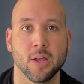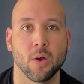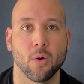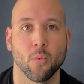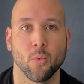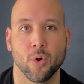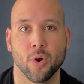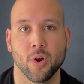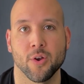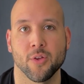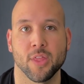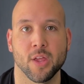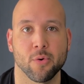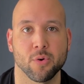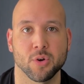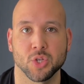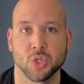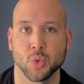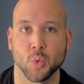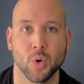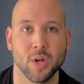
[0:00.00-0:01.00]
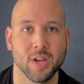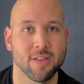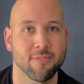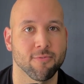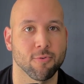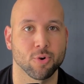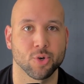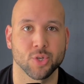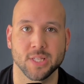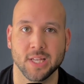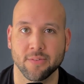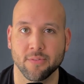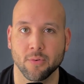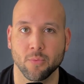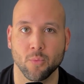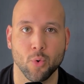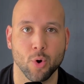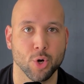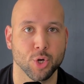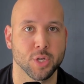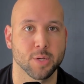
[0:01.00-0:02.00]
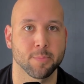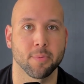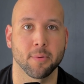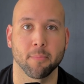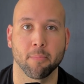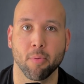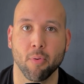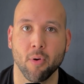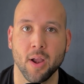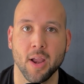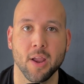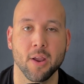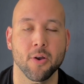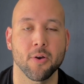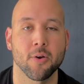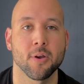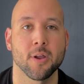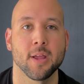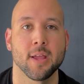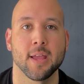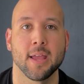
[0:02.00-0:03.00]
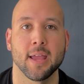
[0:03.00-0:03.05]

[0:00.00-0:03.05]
where there was 24/7 worship and prayer,